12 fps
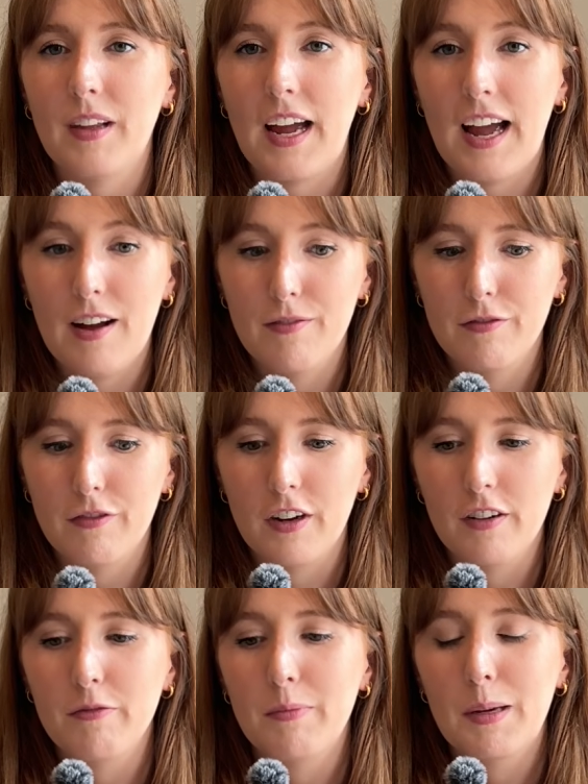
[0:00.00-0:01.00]
I have in
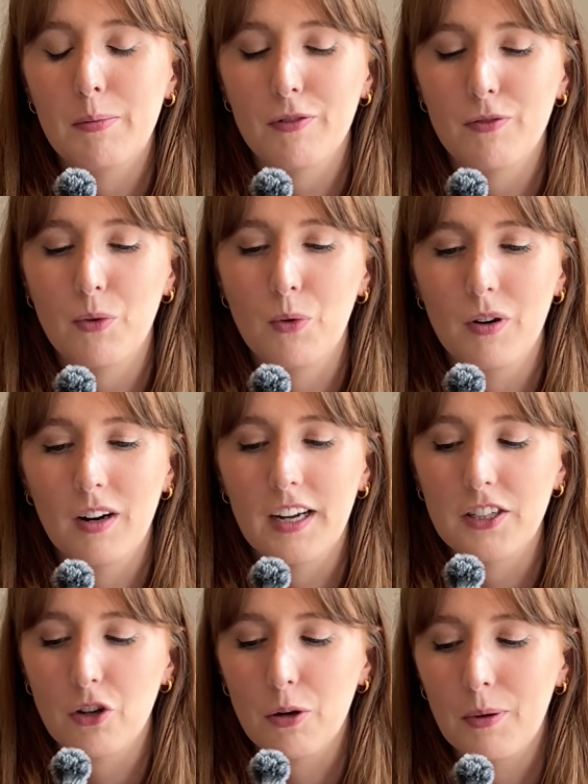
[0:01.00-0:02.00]
front of me before I
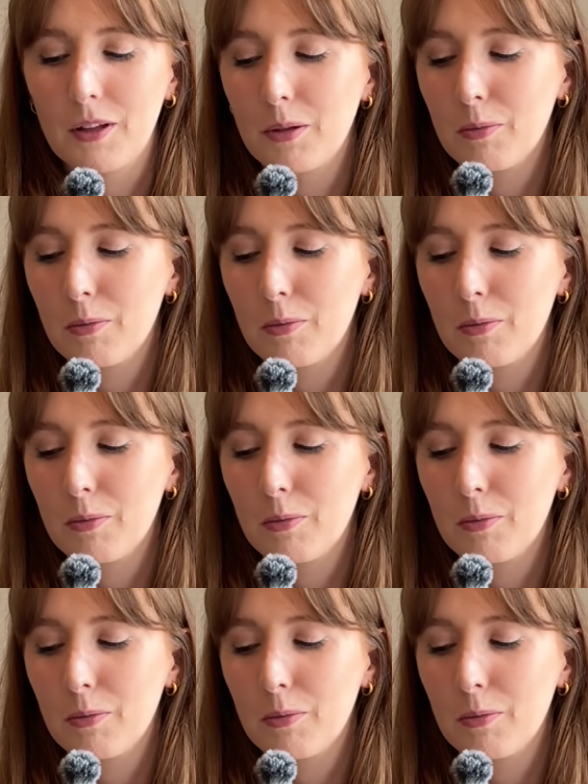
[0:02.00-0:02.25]
started putting